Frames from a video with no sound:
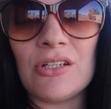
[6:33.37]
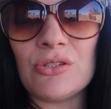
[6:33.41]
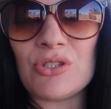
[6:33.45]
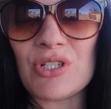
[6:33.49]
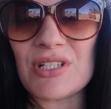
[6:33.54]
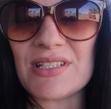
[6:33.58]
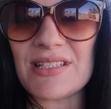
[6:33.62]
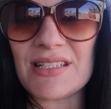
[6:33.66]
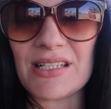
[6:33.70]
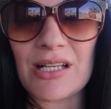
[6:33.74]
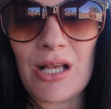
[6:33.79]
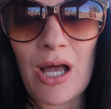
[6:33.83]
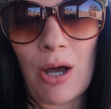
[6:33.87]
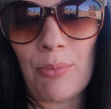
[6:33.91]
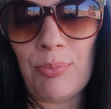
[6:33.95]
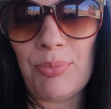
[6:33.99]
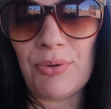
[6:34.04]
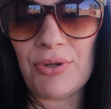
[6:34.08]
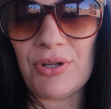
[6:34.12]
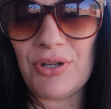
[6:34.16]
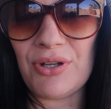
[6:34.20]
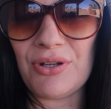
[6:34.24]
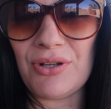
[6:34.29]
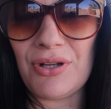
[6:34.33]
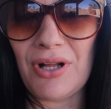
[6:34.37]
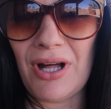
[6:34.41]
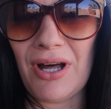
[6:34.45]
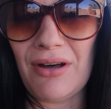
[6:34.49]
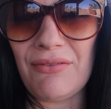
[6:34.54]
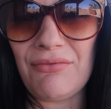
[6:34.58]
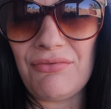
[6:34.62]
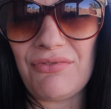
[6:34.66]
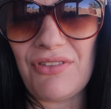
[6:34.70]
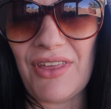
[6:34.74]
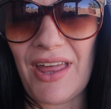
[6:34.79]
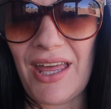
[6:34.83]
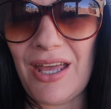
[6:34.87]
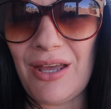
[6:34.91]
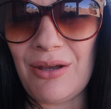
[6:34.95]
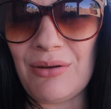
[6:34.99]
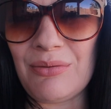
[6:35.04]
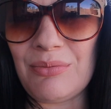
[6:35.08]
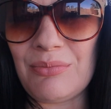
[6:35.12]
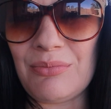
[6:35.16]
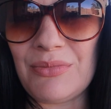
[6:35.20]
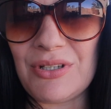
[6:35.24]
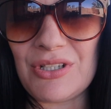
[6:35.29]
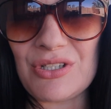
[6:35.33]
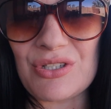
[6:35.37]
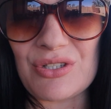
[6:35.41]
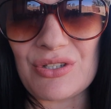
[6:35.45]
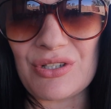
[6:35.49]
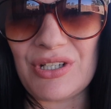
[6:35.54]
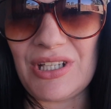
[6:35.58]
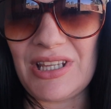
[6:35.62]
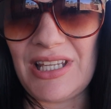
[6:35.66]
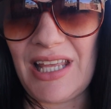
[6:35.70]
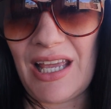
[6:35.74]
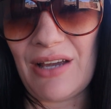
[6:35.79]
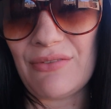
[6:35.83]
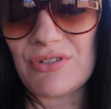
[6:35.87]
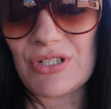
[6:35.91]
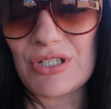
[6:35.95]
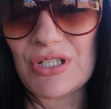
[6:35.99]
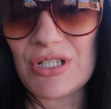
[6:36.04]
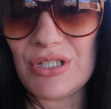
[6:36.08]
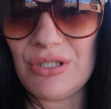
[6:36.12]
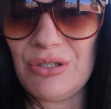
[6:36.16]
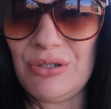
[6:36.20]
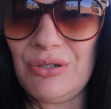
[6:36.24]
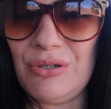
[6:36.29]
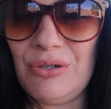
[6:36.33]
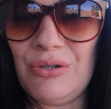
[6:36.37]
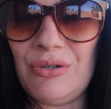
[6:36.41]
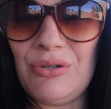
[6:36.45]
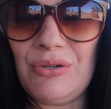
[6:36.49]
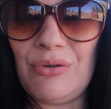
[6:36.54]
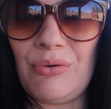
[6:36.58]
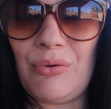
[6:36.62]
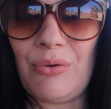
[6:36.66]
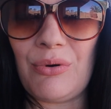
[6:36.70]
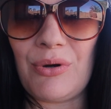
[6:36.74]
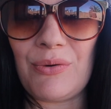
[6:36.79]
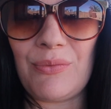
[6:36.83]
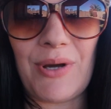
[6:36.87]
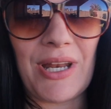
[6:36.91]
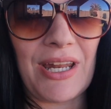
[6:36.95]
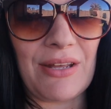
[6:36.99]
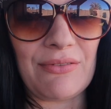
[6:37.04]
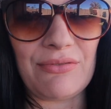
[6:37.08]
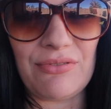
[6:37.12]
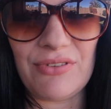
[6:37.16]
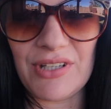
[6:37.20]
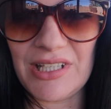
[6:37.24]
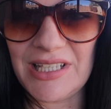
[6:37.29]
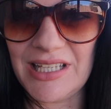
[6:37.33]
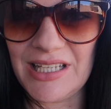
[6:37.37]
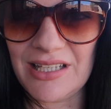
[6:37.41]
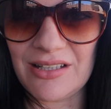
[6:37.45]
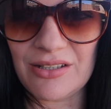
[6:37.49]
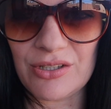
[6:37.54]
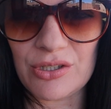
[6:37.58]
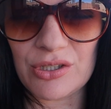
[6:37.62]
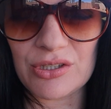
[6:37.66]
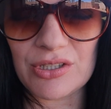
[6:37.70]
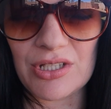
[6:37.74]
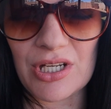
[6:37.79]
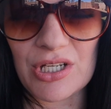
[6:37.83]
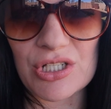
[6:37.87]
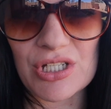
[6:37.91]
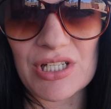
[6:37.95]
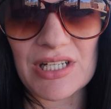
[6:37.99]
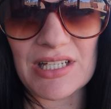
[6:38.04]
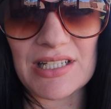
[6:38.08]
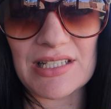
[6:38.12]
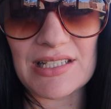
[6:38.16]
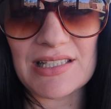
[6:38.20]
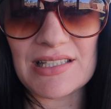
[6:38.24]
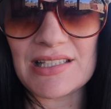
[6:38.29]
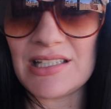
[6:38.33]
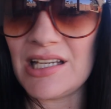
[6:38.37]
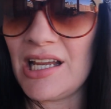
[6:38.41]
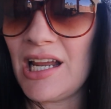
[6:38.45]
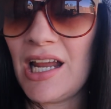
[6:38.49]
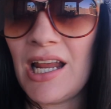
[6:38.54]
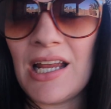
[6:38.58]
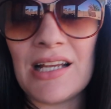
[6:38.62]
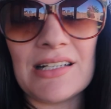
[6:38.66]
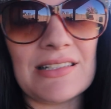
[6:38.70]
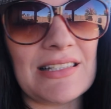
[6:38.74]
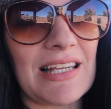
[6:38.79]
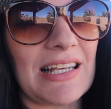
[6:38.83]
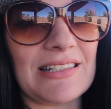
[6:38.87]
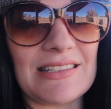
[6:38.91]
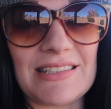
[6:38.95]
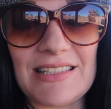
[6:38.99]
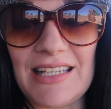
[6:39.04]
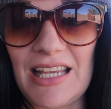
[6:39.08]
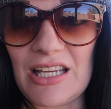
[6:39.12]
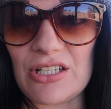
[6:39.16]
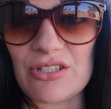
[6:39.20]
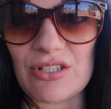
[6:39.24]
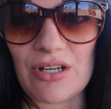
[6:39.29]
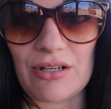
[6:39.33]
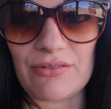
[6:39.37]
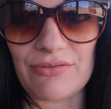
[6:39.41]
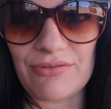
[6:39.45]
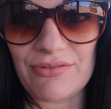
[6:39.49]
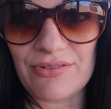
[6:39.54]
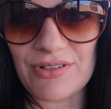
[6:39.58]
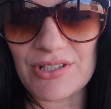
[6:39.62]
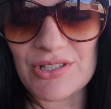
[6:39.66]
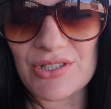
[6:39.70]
just a couple of them during the afternoon or when I'm feeling a little nauseous takes the edge off.